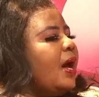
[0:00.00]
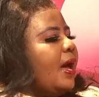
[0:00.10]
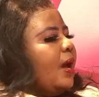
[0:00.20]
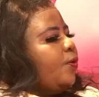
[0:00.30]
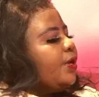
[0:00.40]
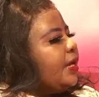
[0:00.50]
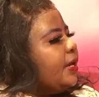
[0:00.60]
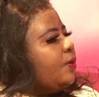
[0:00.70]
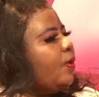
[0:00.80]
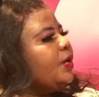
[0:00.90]

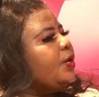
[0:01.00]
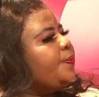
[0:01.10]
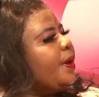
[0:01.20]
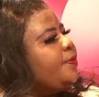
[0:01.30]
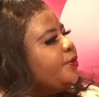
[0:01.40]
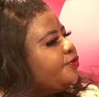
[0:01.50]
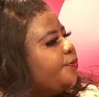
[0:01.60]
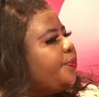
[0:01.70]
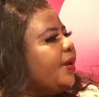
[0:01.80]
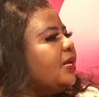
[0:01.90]
We one in the pie be
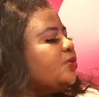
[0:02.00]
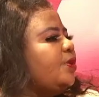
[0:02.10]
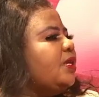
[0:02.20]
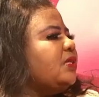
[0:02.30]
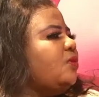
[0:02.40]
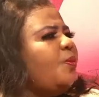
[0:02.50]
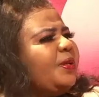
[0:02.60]
trimplanas we say,